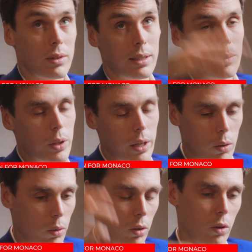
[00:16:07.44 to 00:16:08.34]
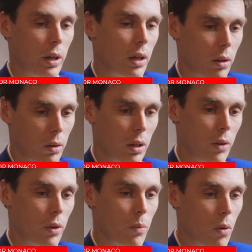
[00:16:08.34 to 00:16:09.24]
see Monaco going
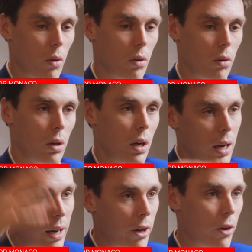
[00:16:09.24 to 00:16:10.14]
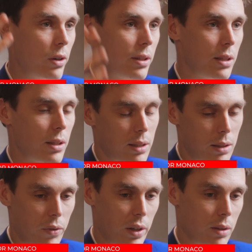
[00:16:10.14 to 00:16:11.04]
even more higher in
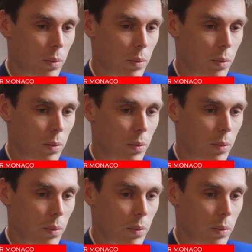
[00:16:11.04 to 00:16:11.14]
these things,